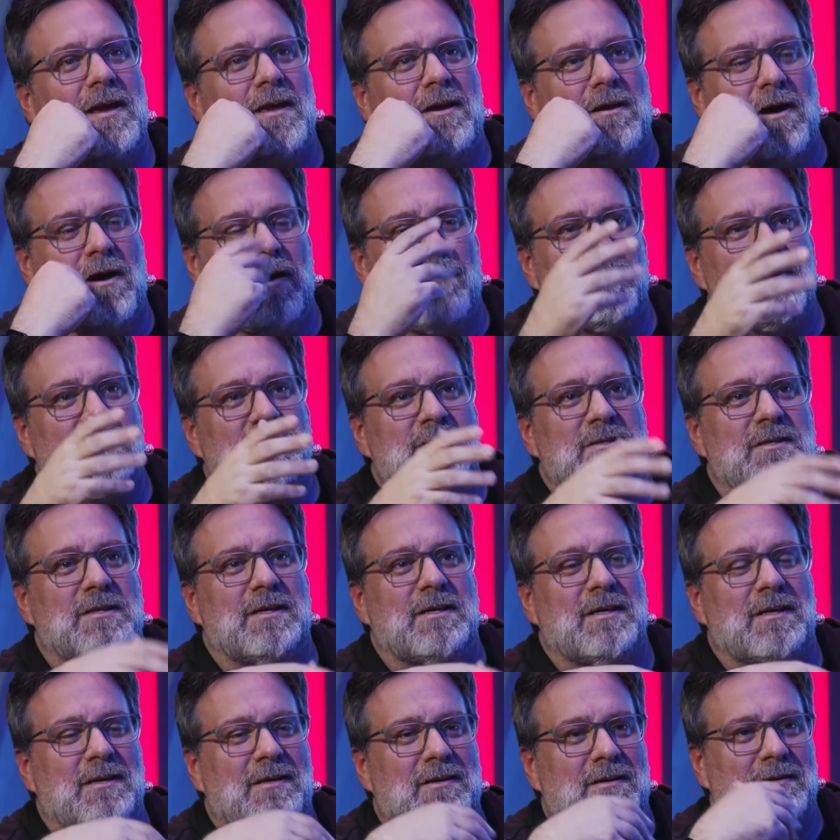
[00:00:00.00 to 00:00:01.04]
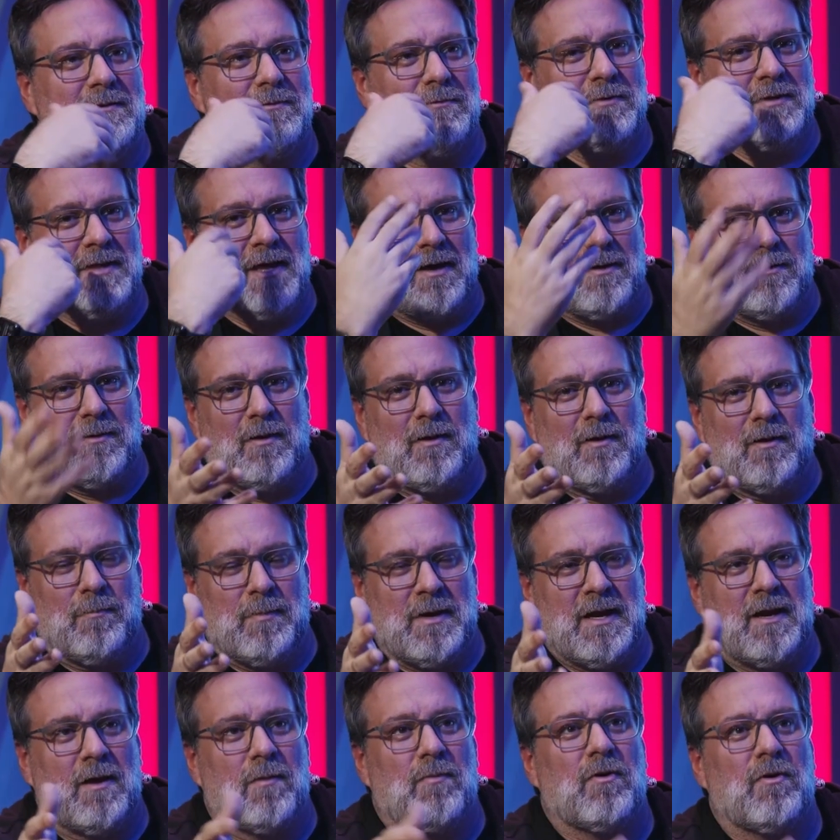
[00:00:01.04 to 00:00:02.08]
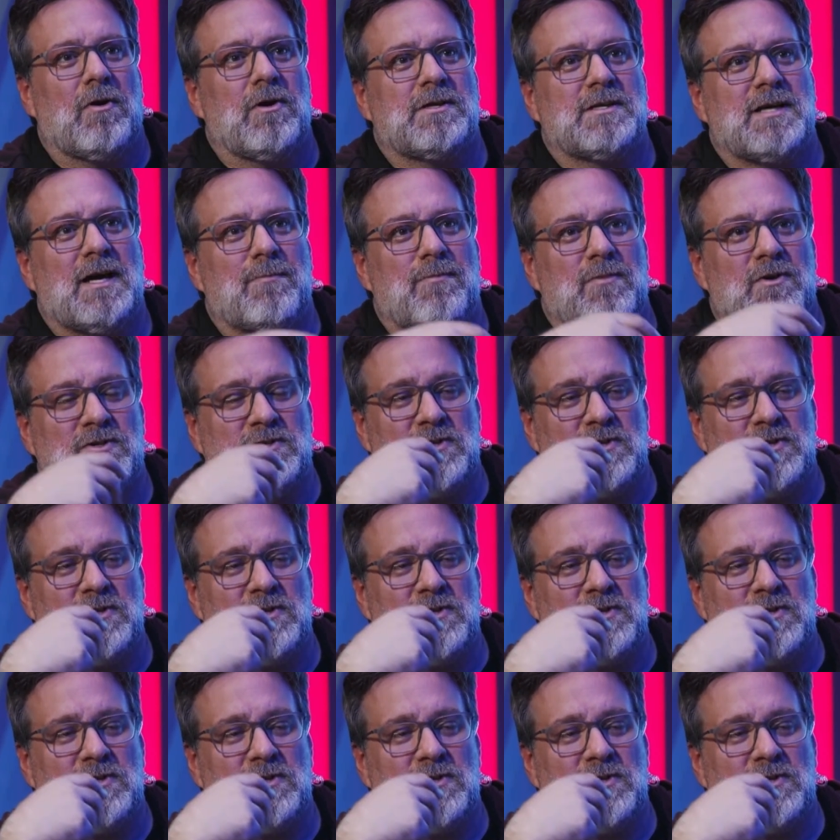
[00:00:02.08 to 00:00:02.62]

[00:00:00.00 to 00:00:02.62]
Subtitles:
And obviously, without being a prototype,